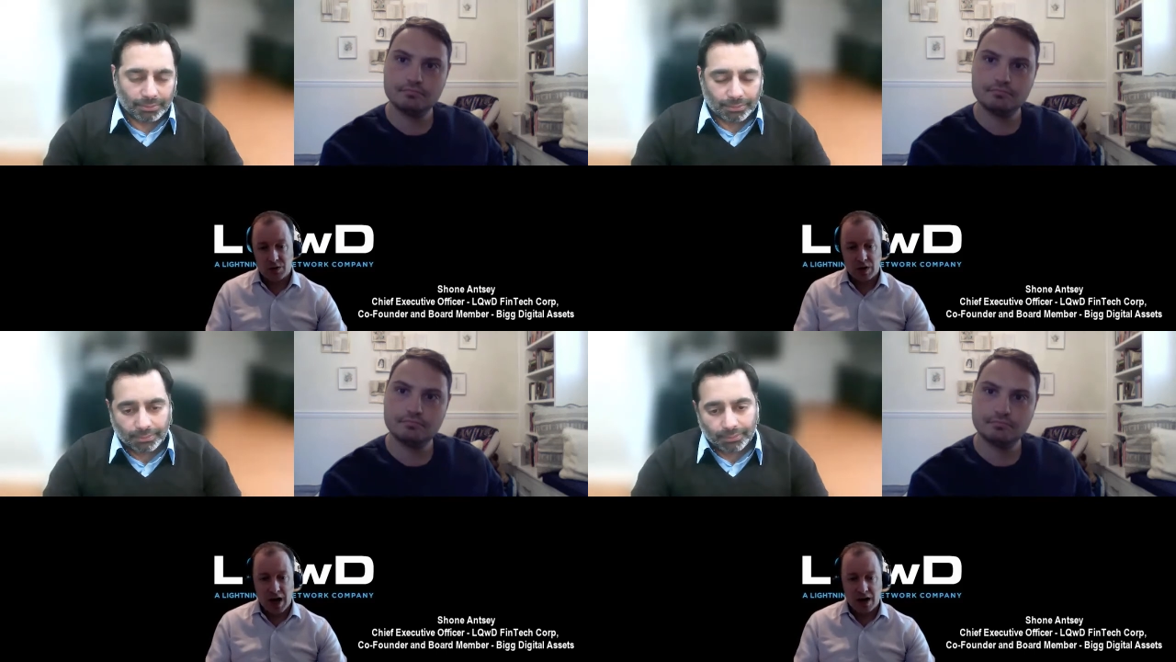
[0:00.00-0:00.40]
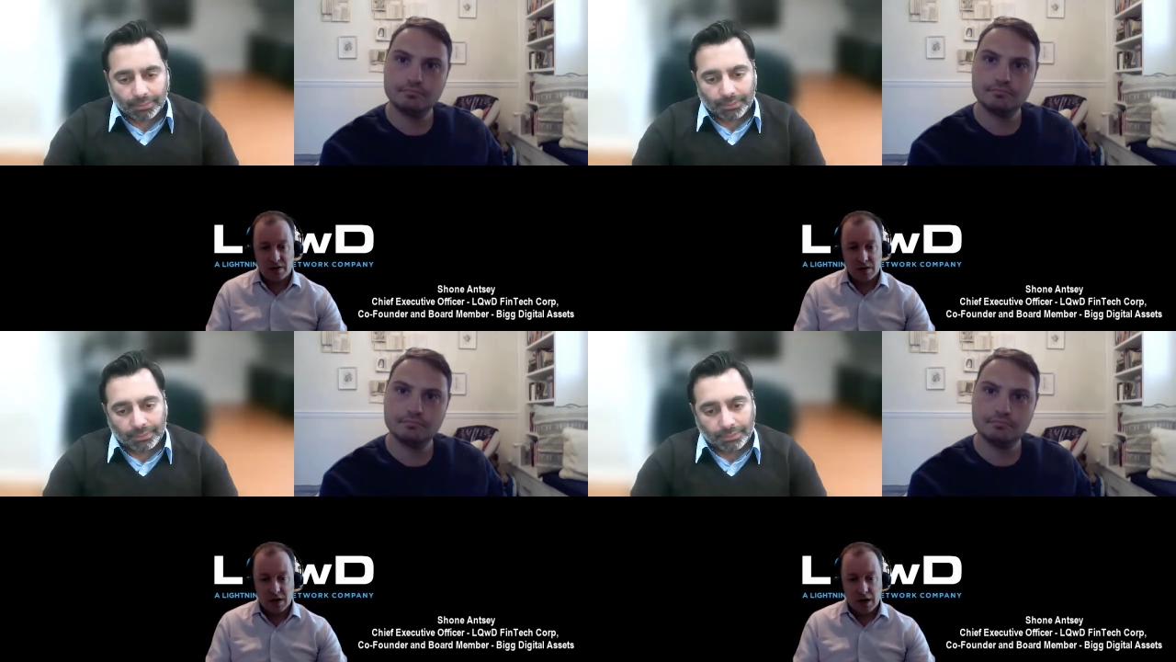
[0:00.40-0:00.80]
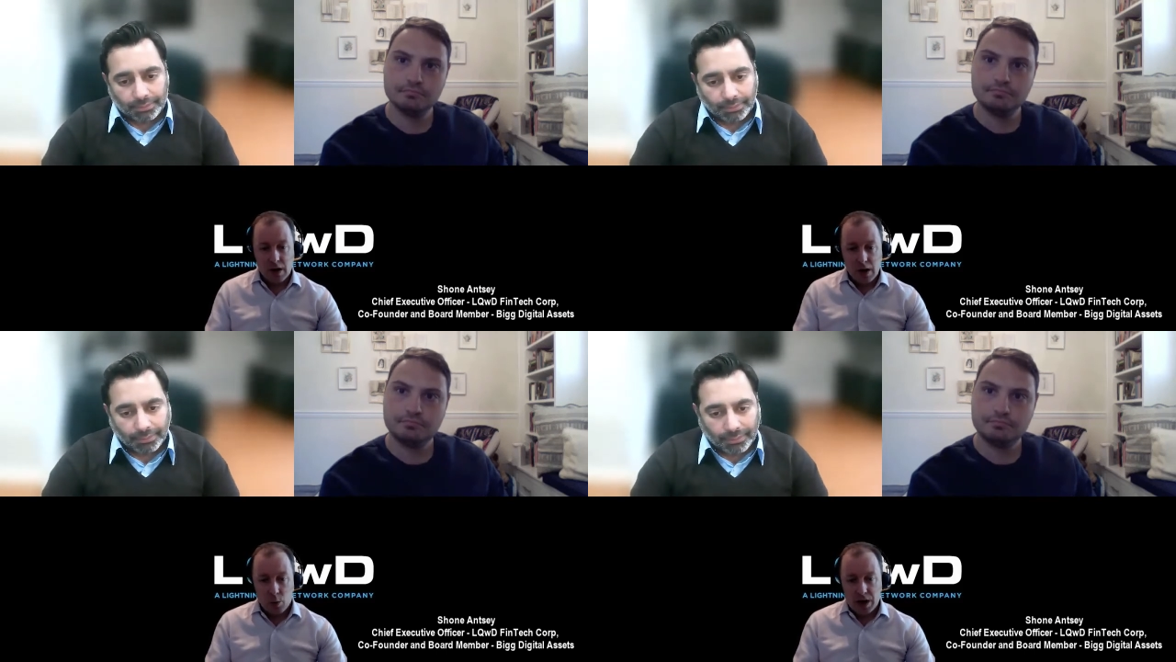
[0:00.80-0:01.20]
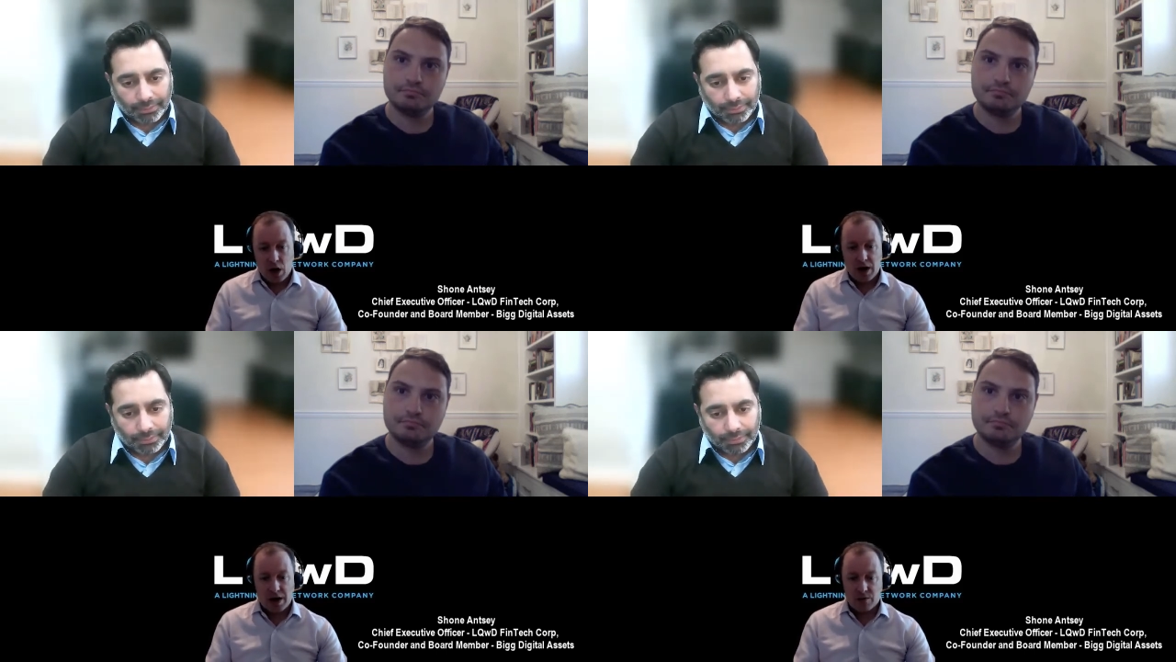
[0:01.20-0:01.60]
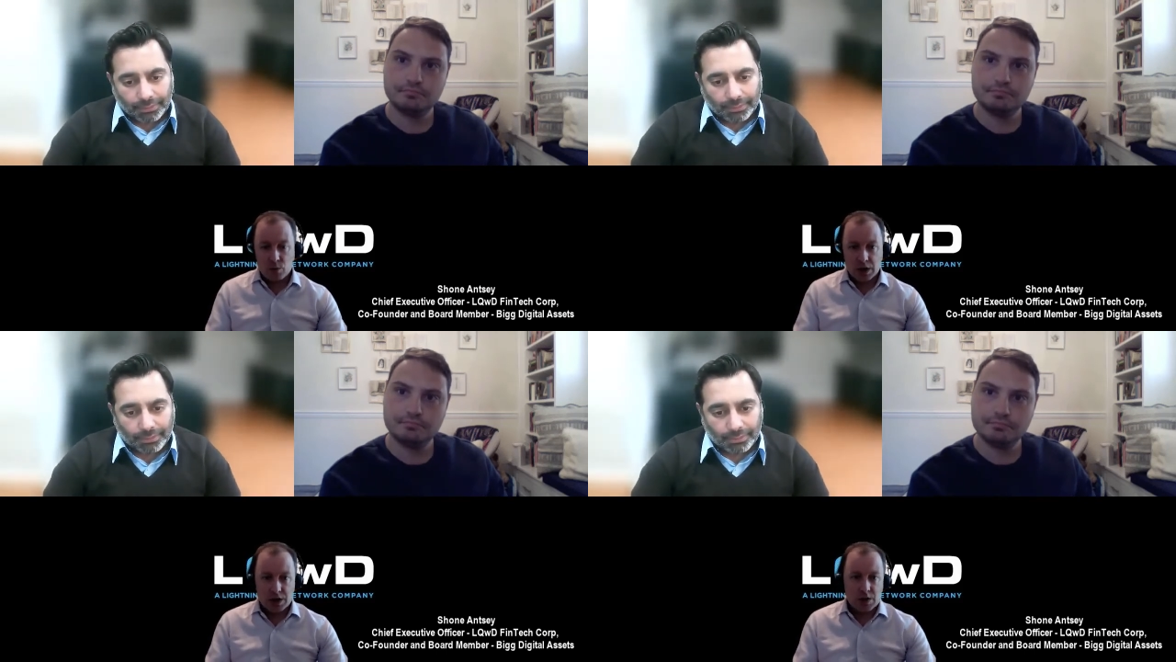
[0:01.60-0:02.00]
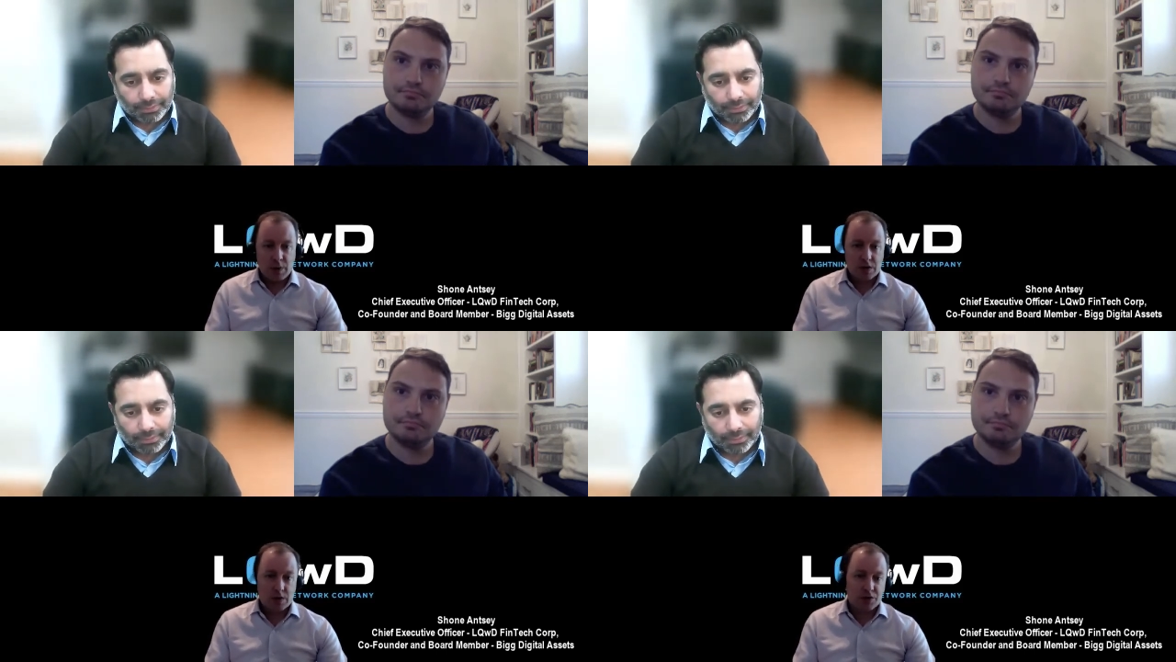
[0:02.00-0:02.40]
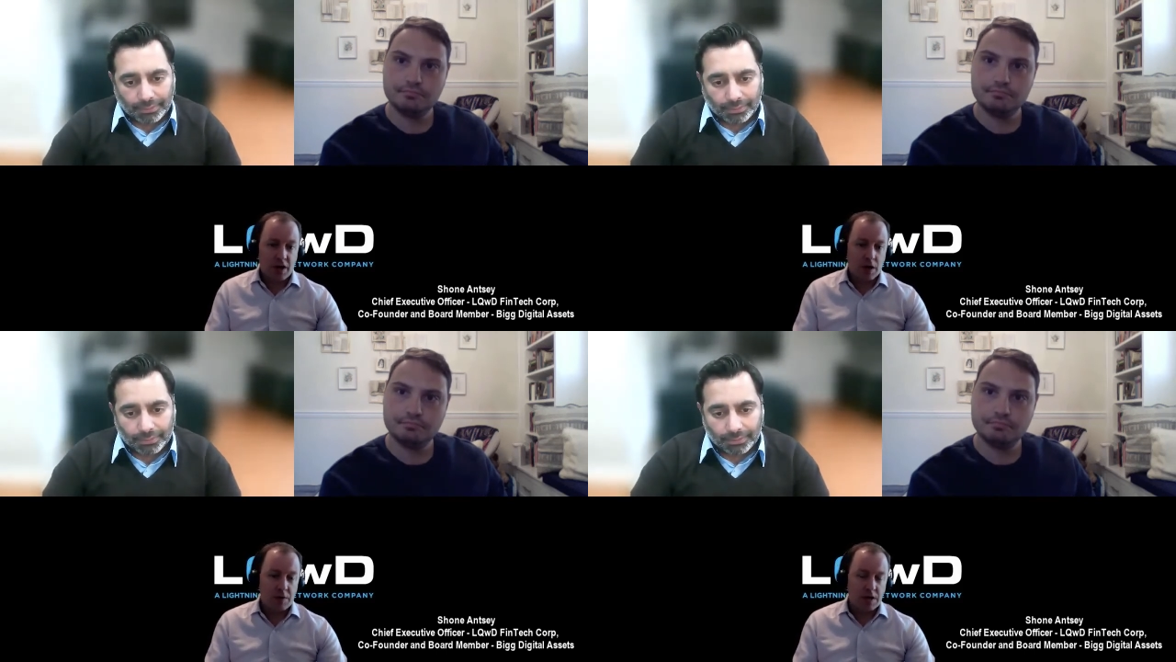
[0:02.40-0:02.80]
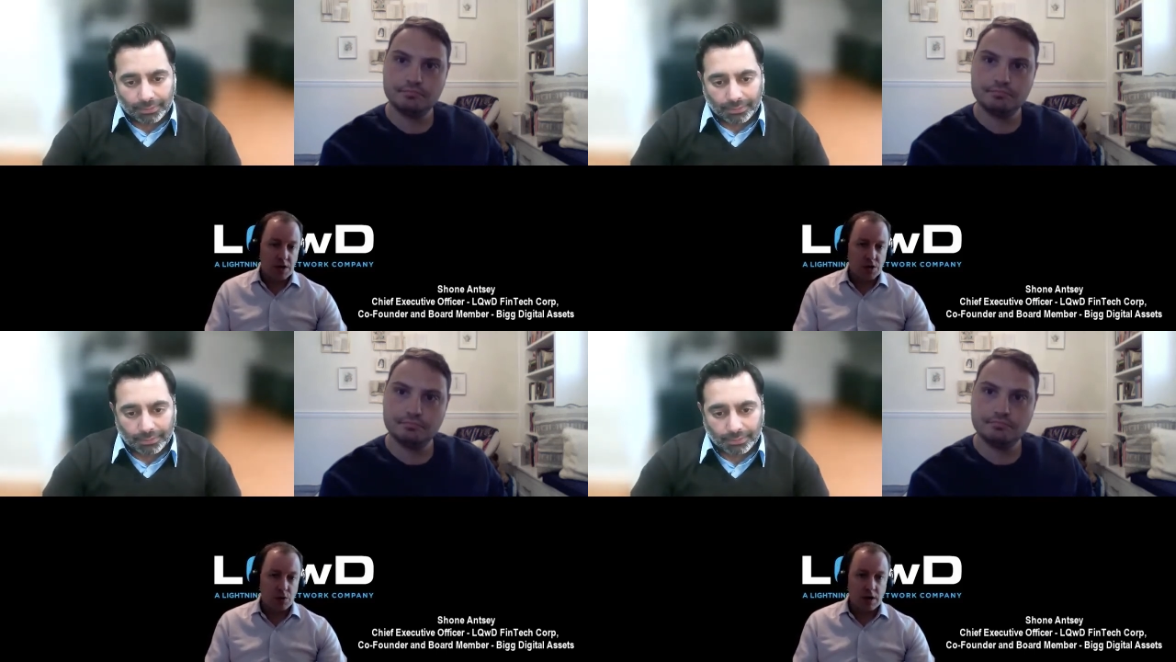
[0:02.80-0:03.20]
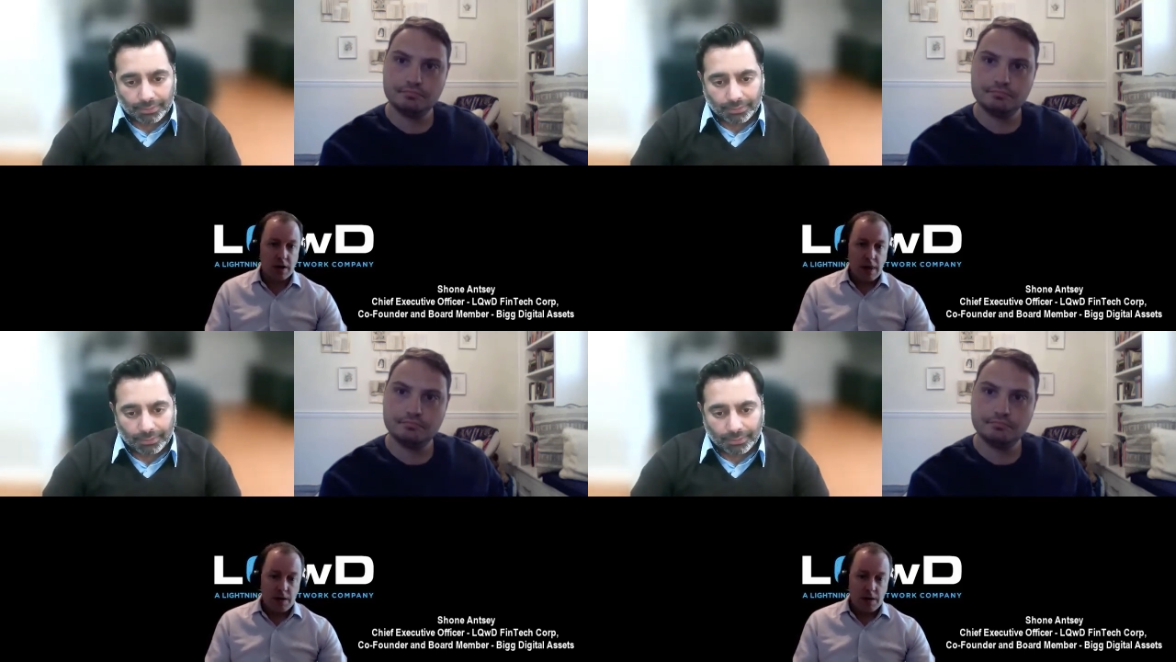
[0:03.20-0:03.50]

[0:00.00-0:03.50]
Speaker 1: and what have you, we are at a really special time in history.